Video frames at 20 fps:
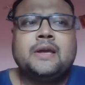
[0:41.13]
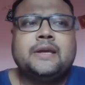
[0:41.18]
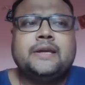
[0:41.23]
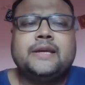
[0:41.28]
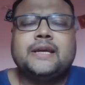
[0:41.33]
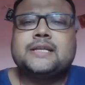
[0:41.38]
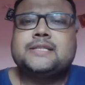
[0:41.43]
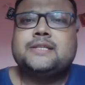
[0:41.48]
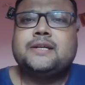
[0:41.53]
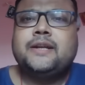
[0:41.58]

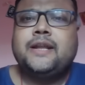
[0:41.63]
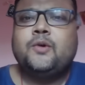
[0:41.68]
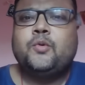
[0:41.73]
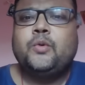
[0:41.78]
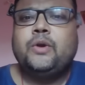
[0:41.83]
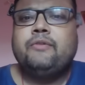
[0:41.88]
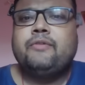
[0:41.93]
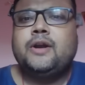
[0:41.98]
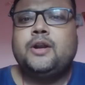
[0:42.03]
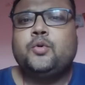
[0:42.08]
Yesterday,
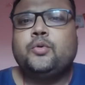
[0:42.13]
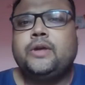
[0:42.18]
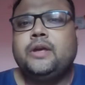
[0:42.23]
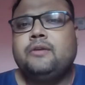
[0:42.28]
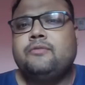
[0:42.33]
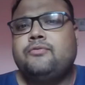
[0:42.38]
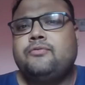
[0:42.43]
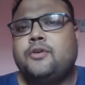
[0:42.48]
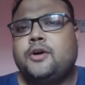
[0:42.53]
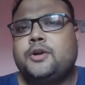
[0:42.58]
we were
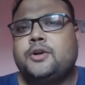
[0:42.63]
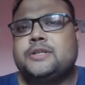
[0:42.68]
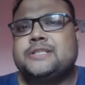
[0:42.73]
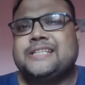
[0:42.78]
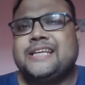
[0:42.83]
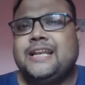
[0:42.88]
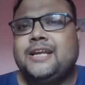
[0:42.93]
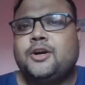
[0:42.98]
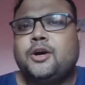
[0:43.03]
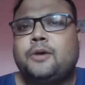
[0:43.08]
looking for
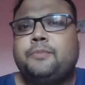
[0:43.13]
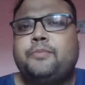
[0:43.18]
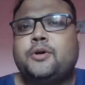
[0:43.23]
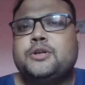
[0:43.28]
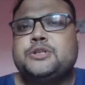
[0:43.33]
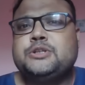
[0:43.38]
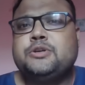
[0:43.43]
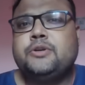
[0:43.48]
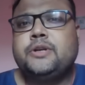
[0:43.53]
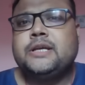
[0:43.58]
selling
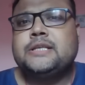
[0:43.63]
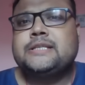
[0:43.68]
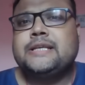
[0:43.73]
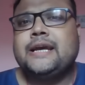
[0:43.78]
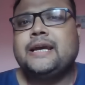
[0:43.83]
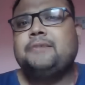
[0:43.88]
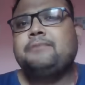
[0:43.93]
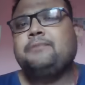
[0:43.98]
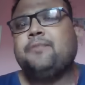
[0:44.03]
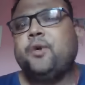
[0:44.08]
opportunities
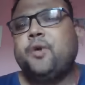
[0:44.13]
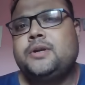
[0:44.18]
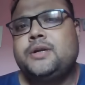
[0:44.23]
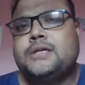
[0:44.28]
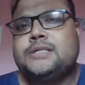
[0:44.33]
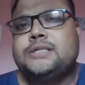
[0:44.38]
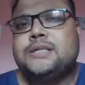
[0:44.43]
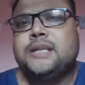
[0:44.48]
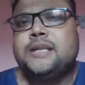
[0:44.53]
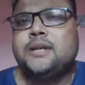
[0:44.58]
and both the
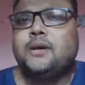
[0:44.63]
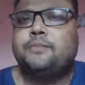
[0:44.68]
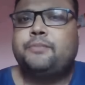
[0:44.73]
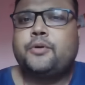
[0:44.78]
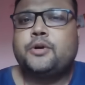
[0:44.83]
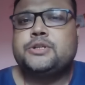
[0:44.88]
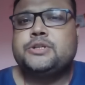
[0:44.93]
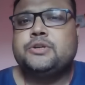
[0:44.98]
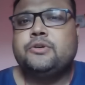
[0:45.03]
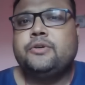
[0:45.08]
selling
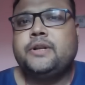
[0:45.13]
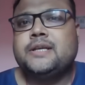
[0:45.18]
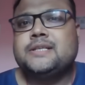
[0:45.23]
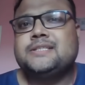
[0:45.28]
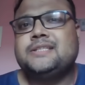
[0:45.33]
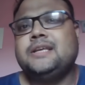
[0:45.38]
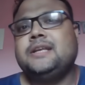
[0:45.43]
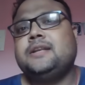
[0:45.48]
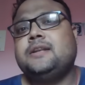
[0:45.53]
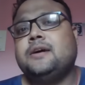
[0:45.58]
opportunities
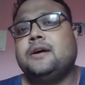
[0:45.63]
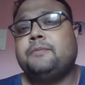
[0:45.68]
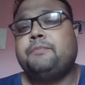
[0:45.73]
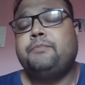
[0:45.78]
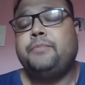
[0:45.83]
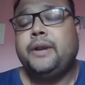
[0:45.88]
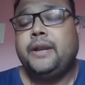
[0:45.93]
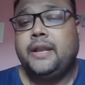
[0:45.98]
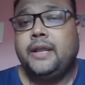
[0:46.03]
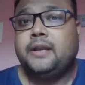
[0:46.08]
did a
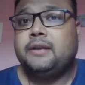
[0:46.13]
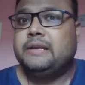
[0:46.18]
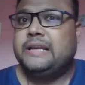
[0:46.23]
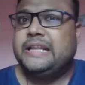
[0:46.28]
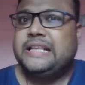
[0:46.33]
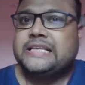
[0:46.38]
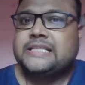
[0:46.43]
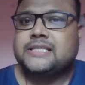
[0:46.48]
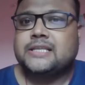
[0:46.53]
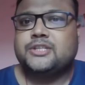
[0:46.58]
pretty
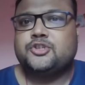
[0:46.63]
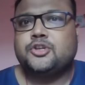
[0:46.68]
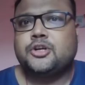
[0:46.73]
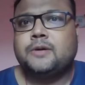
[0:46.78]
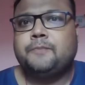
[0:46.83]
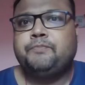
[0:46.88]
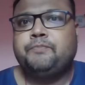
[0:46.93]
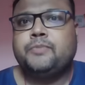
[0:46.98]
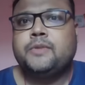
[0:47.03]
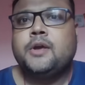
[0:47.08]
decent
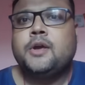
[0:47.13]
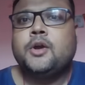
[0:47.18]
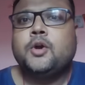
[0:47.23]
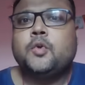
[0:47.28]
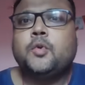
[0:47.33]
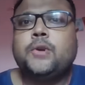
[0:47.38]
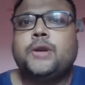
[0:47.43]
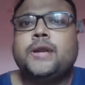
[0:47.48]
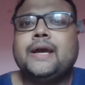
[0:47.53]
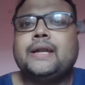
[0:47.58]
job.
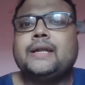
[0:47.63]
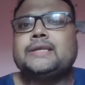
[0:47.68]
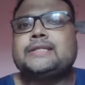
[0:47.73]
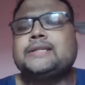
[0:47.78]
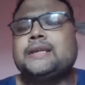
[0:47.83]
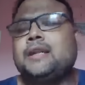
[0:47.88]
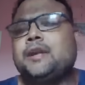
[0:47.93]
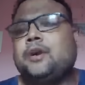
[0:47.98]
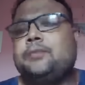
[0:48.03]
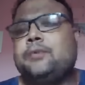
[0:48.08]
We had a
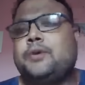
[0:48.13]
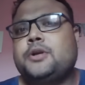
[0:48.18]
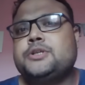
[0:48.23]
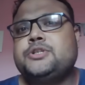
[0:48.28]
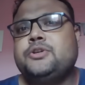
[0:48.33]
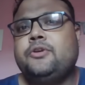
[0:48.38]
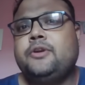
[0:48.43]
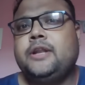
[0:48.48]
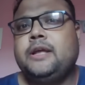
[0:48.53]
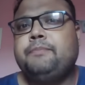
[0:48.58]
sell
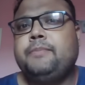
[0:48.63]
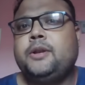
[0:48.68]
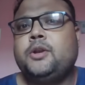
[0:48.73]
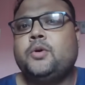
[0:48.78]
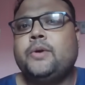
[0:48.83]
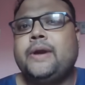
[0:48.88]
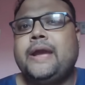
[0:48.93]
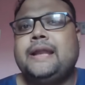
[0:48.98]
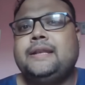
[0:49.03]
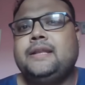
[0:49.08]
opportunity
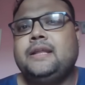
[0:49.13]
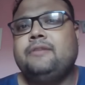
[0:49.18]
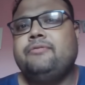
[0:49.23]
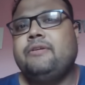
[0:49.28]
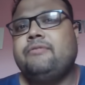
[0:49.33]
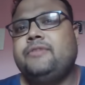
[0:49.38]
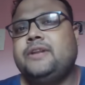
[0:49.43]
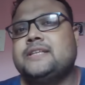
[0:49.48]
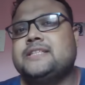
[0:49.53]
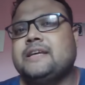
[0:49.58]
below
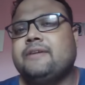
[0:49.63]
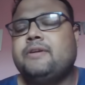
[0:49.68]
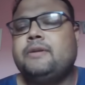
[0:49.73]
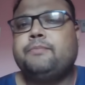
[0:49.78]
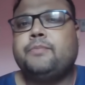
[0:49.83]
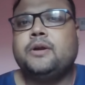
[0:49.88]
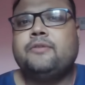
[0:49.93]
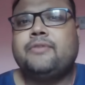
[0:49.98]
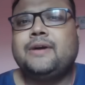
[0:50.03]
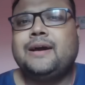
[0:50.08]

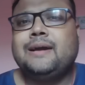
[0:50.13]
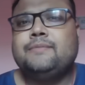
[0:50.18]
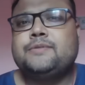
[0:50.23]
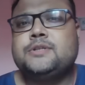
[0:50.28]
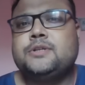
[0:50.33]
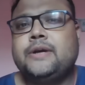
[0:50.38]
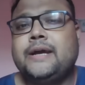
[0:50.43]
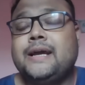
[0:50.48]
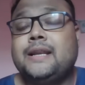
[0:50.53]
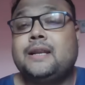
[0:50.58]

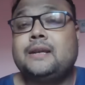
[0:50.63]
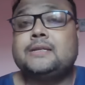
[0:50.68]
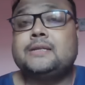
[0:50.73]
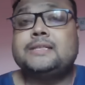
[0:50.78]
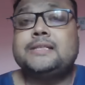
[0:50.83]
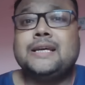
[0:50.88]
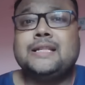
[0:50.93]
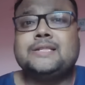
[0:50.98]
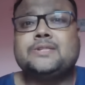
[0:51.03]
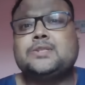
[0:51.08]
1857.50 and our
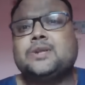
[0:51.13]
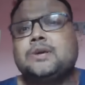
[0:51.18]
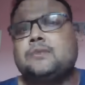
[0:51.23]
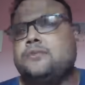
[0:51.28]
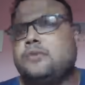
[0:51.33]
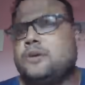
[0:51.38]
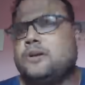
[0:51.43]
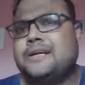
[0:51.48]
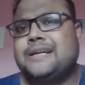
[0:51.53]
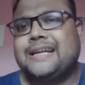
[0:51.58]
sell
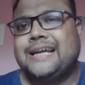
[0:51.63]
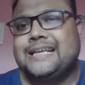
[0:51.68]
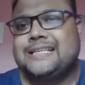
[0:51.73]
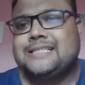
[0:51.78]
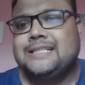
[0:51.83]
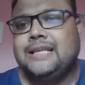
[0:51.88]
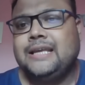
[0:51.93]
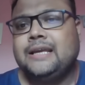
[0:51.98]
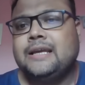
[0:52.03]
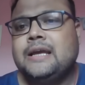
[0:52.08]
stop worked
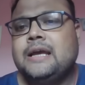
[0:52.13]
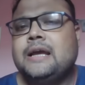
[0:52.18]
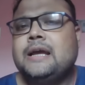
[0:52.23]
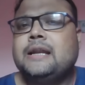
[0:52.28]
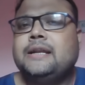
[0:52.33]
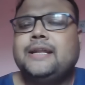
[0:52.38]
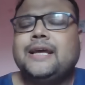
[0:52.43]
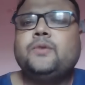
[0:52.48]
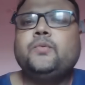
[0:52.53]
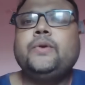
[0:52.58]
nicely.
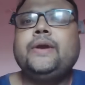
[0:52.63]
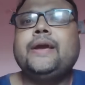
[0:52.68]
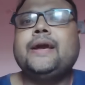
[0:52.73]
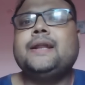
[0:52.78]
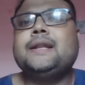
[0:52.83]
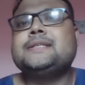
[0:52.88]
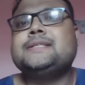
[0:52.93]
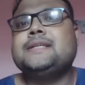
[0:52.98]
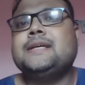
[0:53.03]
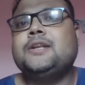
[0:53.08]
Then we
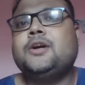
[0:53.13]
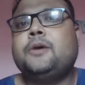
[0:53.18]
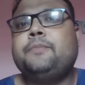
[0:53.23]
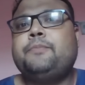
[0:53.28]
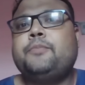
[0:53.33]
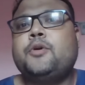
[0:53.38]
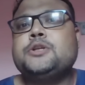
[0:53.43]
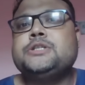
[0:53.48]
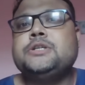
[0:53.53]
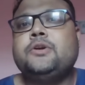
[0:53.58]
had a sell
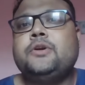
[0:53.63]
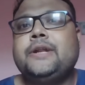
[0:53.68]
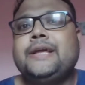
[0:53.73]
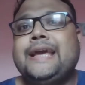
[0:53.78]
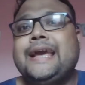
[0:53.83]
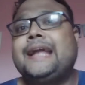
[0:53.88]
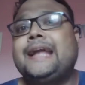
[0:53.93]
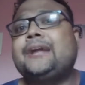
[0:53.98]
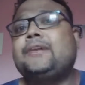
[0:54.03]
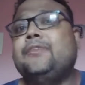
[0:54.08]

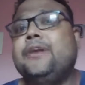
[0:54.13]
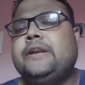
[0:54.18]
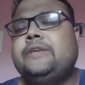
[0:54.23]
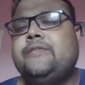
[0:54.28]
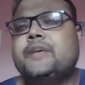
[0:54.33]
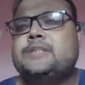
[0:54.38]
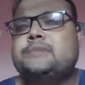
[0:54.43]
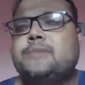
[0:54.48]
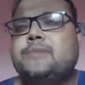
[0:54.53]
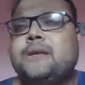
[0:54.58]
opportunity at
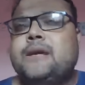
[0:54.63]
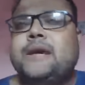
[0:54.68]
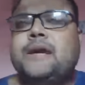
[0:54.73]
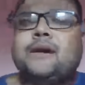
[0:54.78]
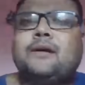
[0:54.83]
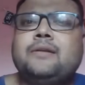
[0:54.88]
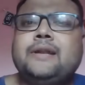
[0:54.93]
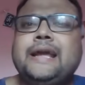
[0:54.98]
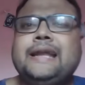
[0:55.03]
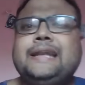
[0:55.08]
retracement
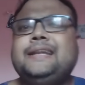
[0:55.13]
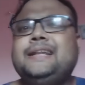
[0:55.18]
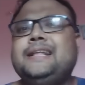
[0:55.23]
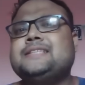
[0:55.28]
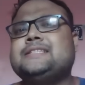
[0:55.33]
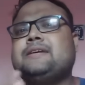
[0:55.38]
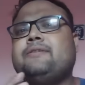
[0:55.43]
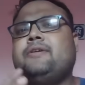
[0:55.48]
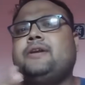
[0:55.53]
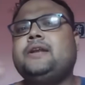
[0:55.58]
around
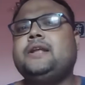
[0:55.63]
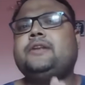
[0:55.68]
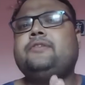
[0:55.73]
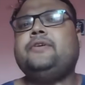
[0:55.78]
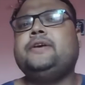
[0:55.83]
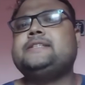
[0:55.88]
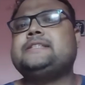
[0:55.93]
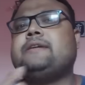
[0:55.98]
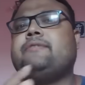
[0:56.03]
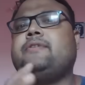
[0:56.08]

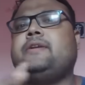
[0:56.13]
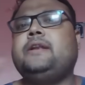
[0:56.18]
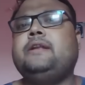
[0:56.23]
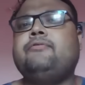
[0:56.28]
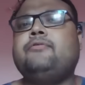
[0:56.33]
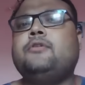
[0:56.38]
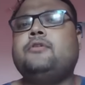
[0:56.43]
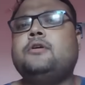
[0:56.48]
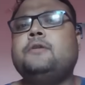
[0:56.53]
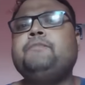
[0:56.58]

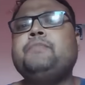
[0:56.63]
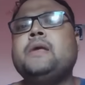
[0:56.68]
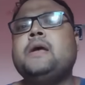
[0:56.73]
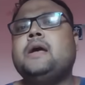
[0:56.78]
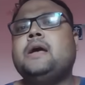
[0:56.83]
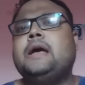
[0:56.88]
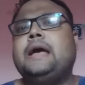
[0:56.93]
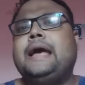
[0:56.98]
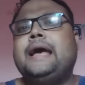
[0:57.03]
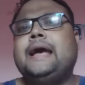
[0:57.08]
1873.74
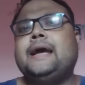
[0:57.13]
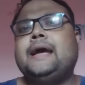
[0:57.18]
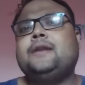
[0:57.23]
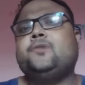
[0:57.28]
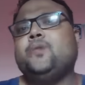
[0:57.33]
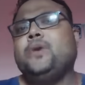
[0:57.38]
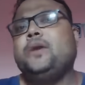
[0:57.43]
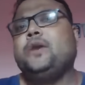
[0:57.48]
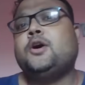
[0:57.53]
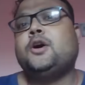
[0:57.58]

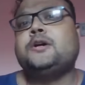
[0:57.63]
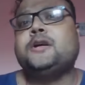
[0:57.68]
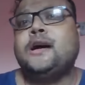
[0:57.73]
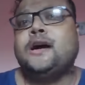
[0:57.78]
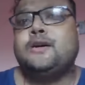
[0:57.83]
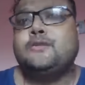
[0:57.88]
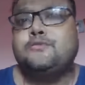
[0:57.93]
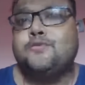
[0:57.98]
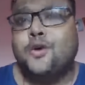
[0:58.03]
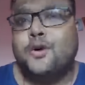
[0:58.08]
and we got
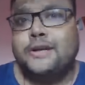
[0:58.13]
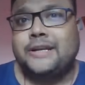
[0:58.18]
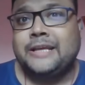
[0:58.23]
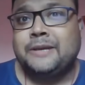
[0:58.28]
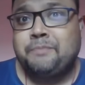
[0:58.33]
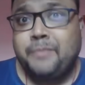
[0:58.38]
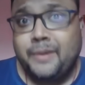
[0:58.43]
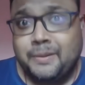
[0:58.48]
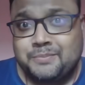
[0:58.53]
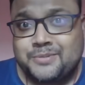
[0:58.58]
our
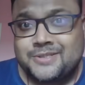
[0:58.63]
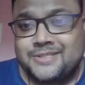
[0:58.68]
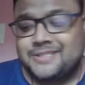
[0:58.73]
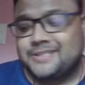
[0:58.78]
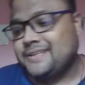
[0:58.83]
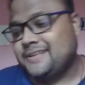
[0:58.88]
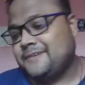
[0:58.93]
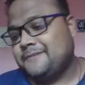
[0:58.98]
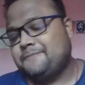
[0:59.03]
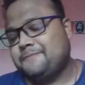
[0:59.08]
40 pips.